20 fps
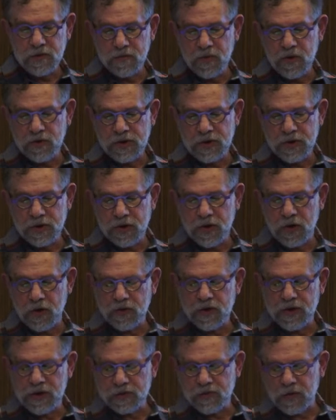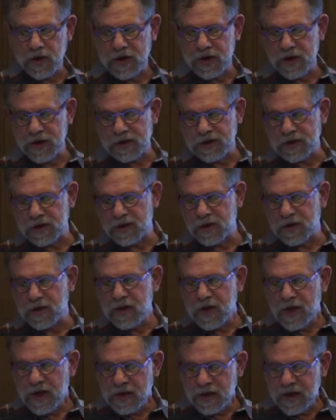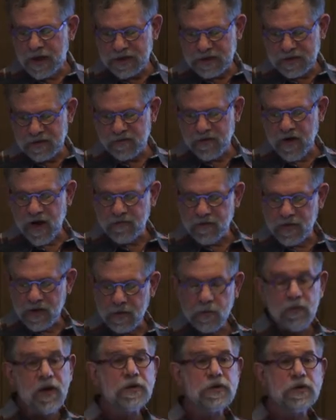of the code he's running is in the less than 5 minute range.